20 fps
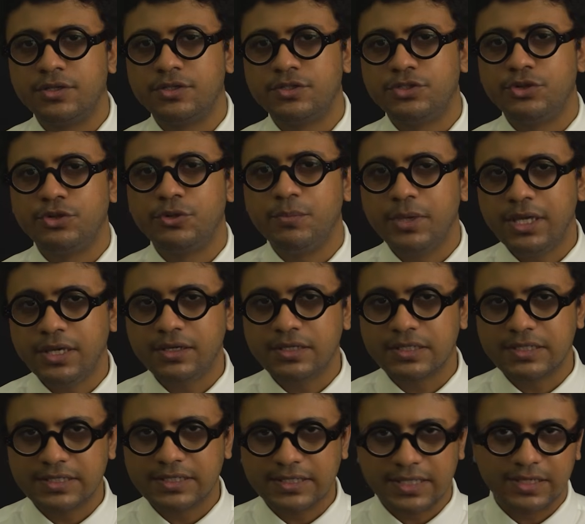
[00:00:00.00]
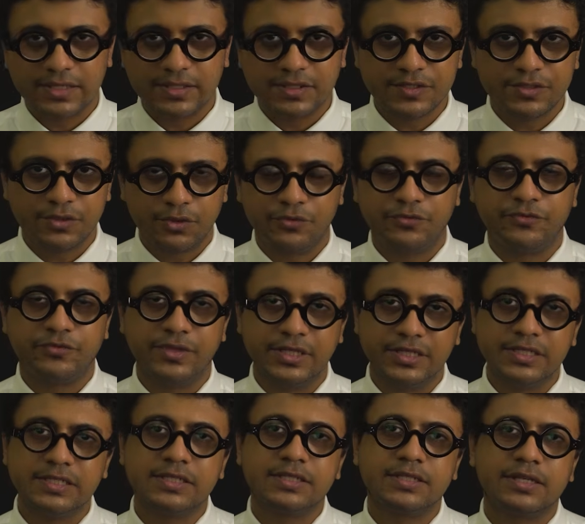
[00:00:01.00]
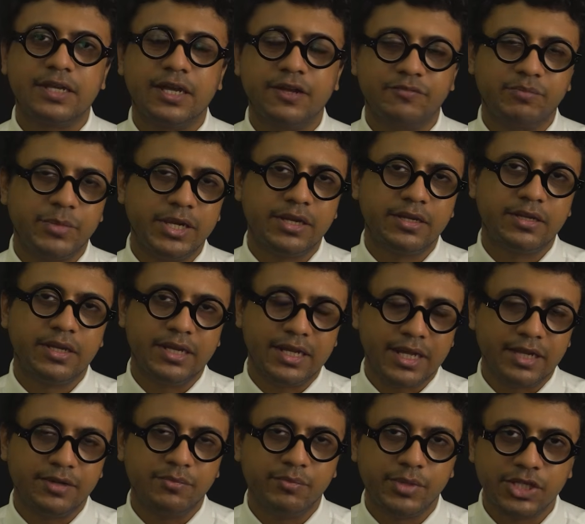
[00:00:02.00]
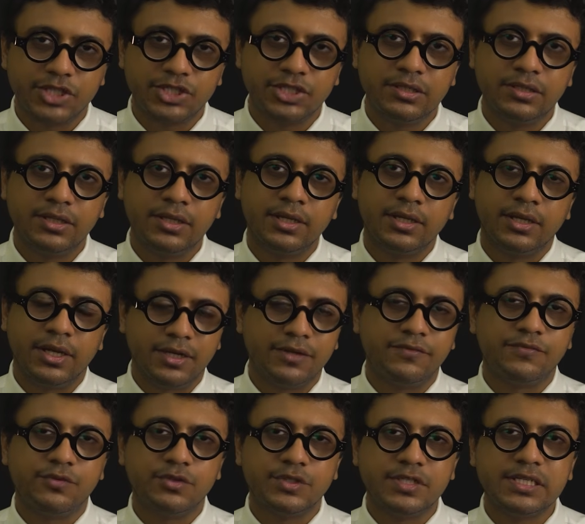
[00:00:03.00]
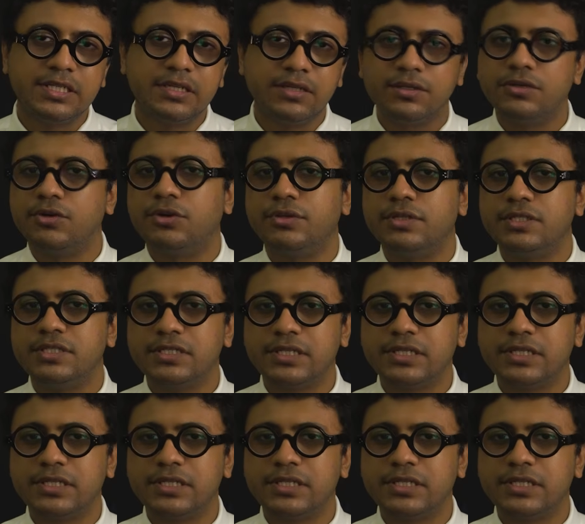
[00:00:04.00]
So to make sense of this, I've made an animation. And if you see here on the